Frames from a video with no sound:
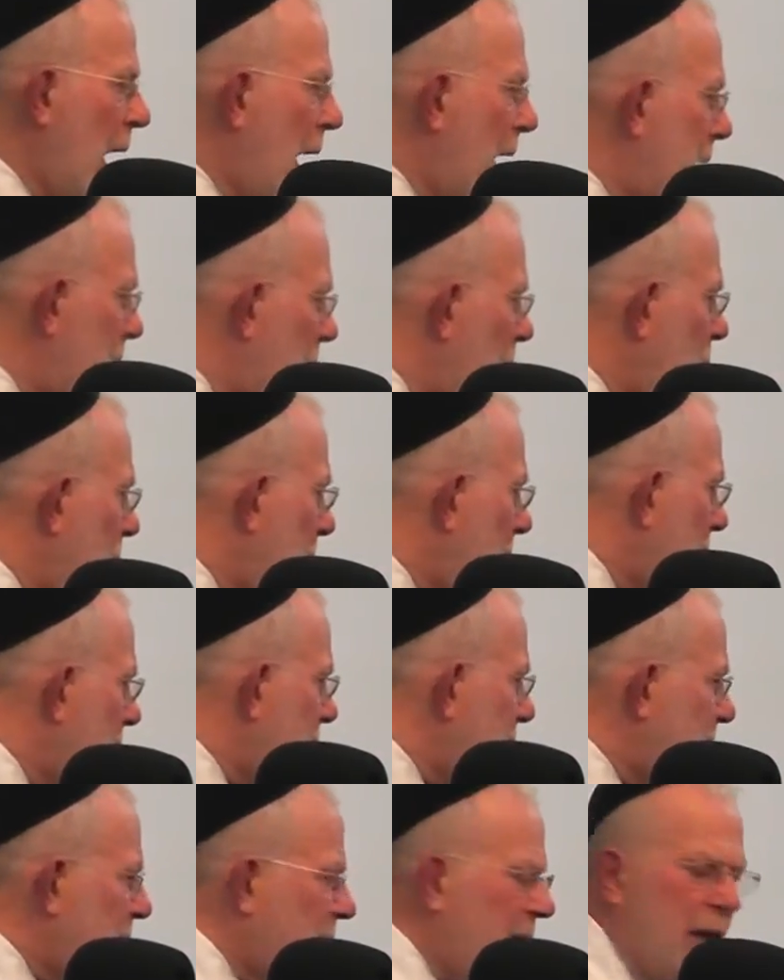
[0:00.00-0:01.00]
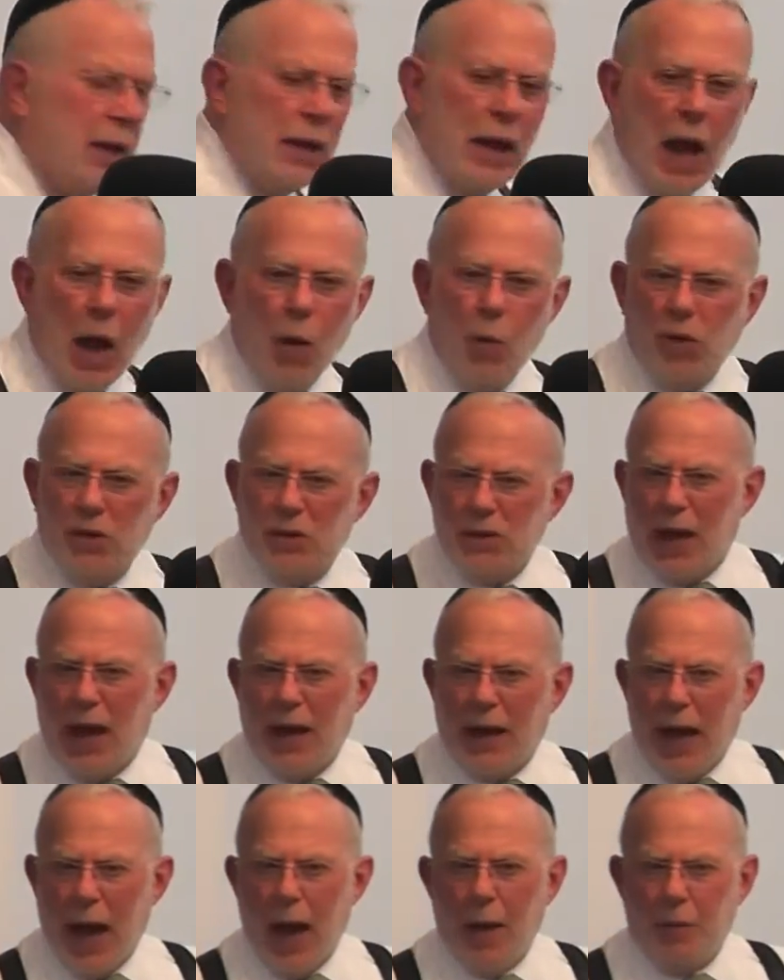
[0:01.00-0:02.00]
I know when I was a kid, I was
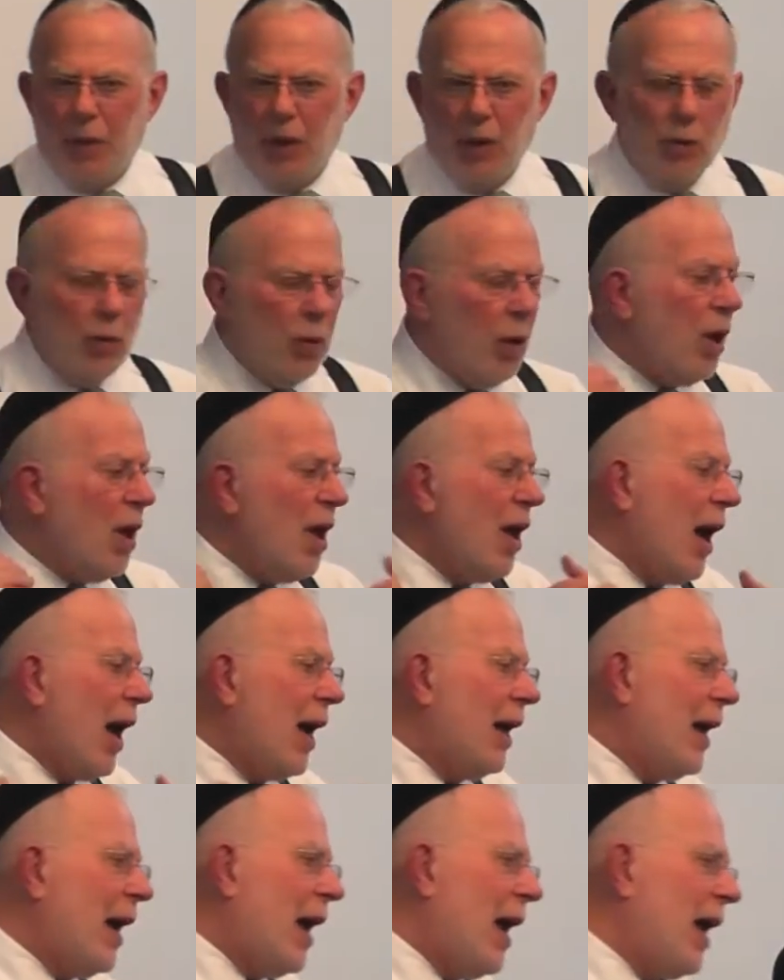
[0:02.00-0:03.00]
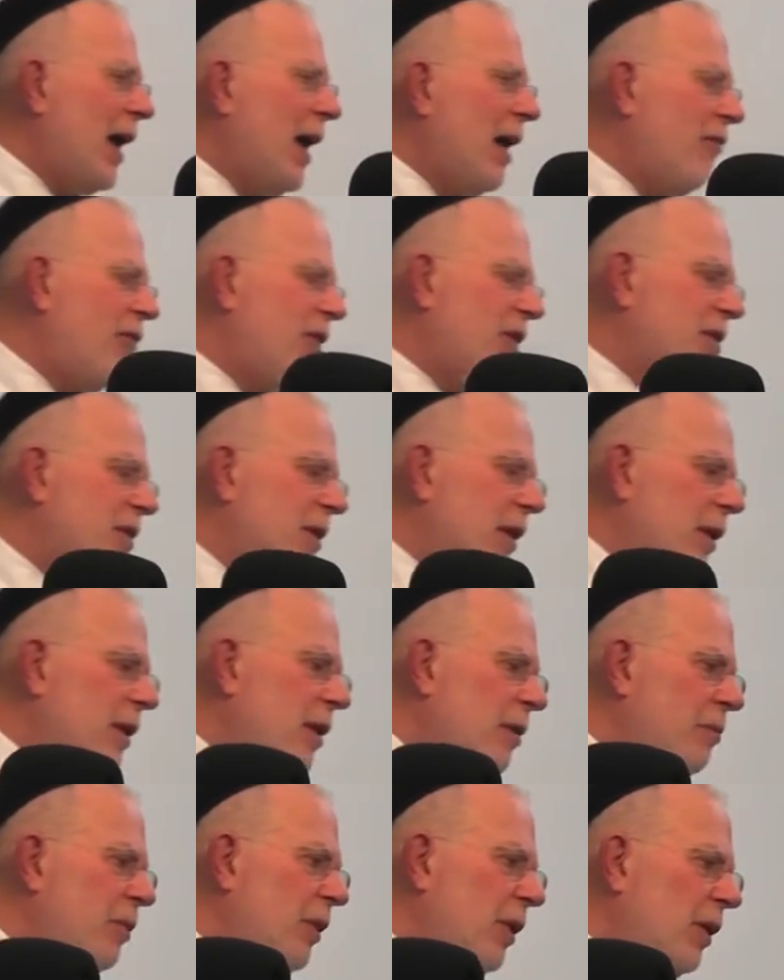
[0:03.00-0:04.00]
not happy at all. And I have this
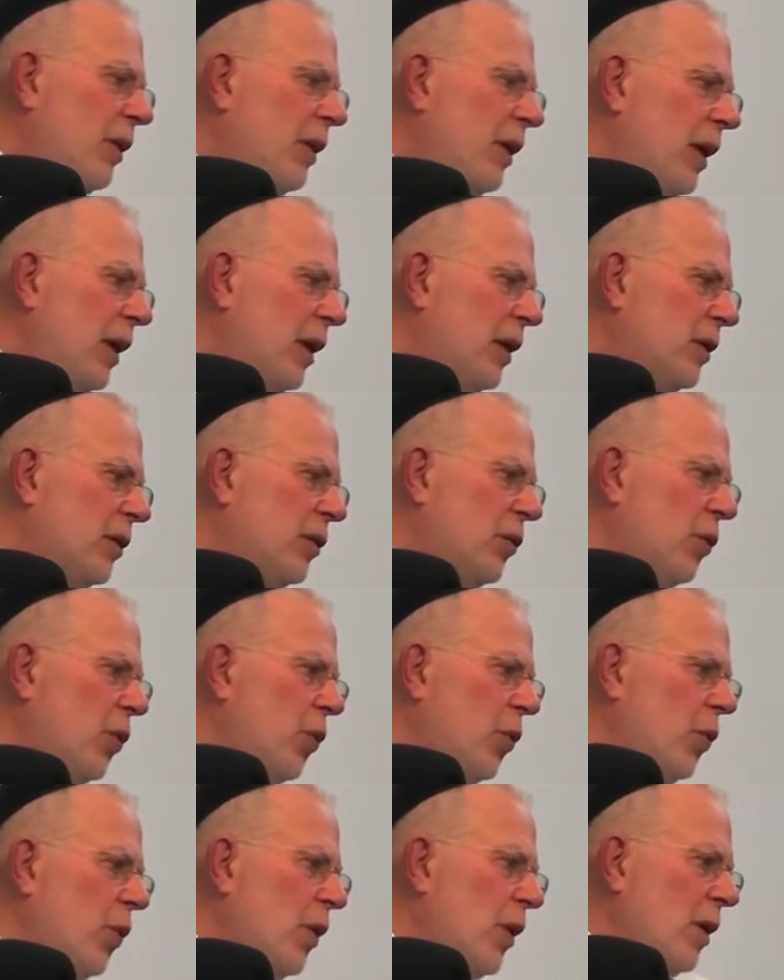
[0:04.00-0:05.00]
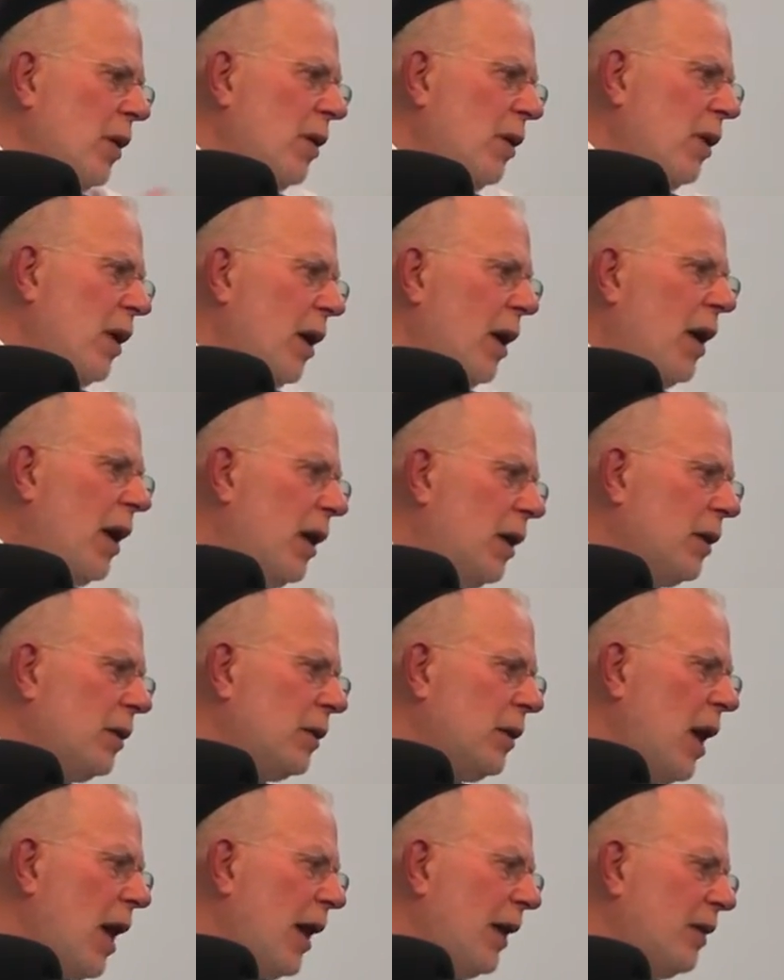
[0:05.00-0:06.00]
inability to
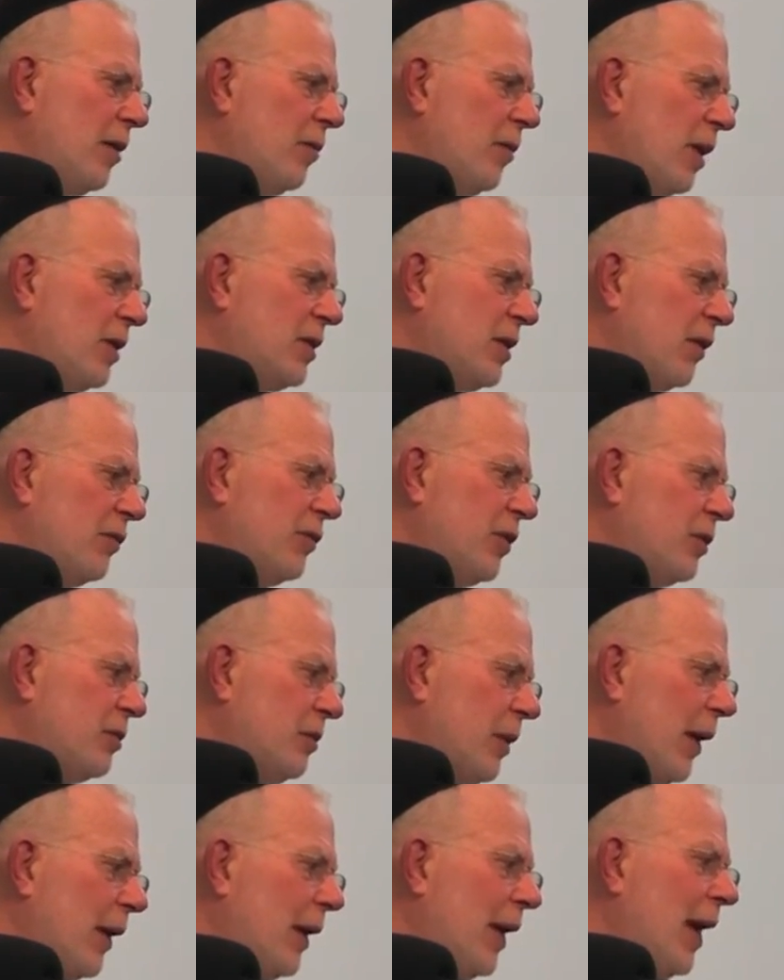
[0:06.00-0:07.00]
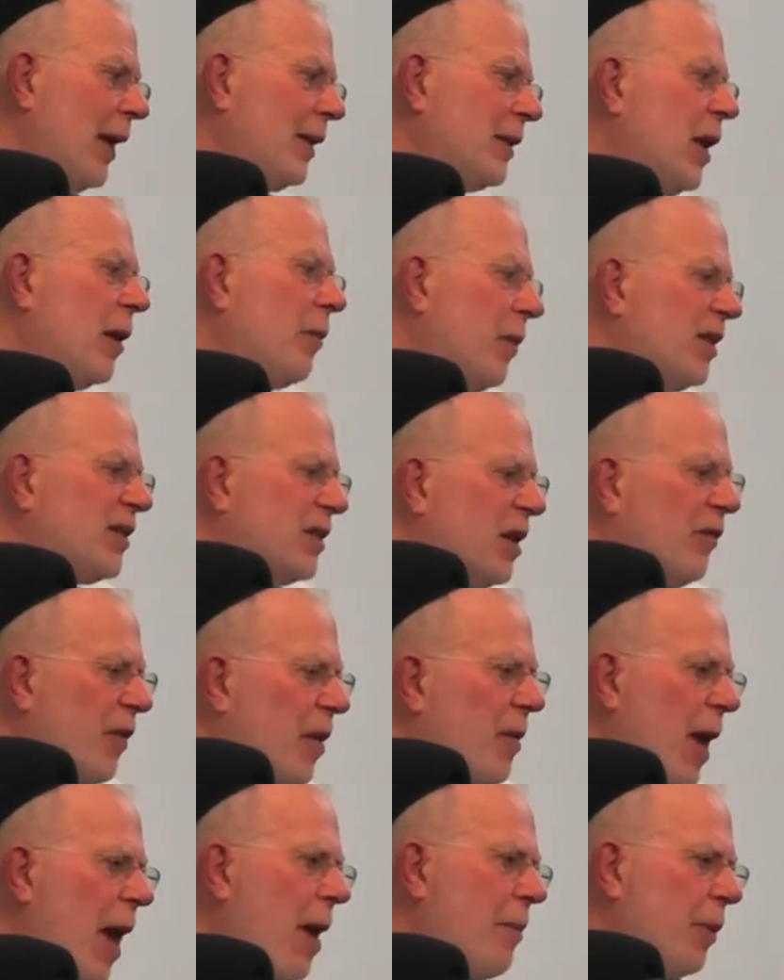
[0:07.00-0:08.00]
uh, lie to myself. So I can't tell
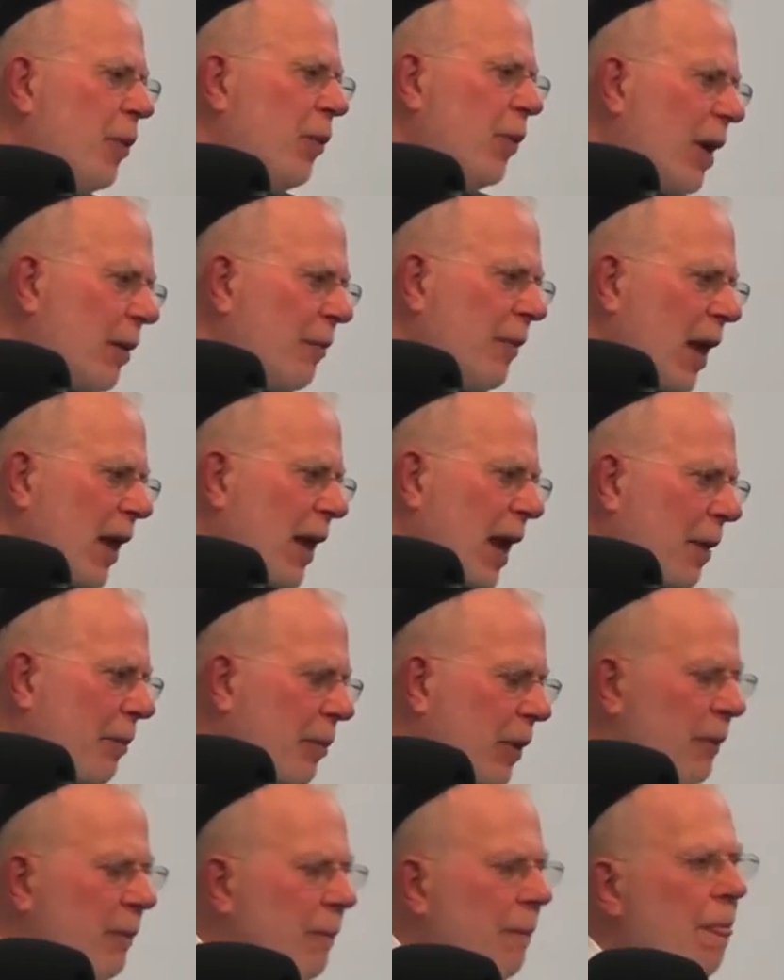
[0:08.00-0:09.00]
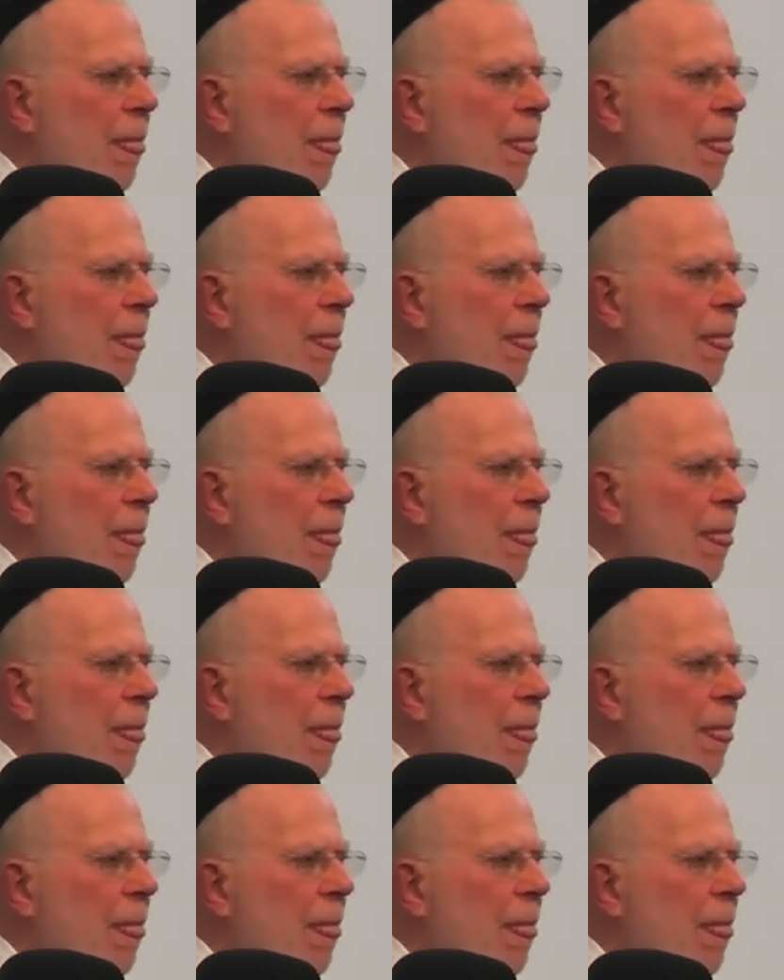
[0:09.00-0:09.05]
myself I'm happy when I'm not happy.